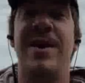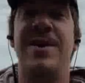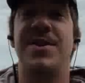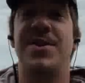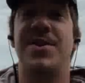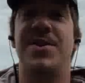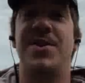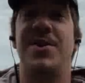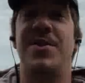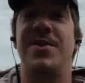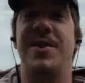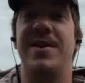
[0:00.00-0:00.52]

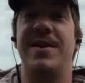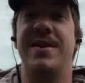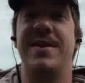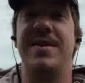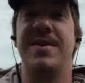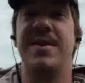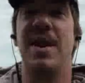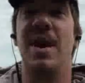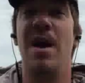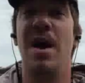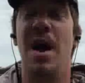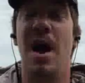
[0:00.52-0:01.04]

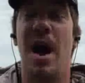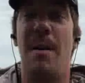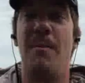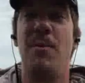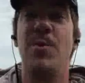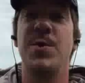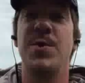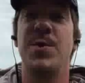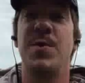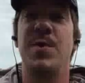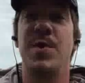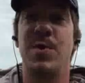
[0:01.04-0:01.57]
students. I'm
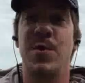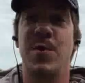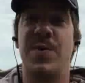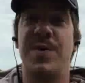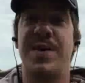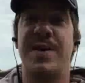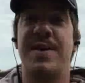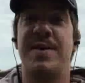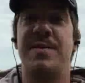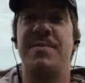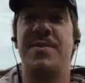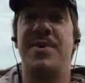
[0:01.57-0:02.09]
also an
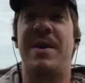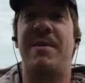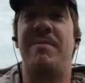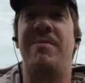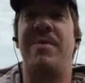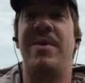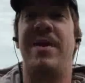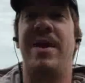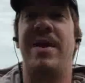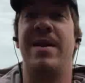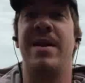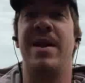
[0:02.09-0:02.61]
autism
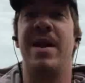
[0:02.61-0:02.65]
champion,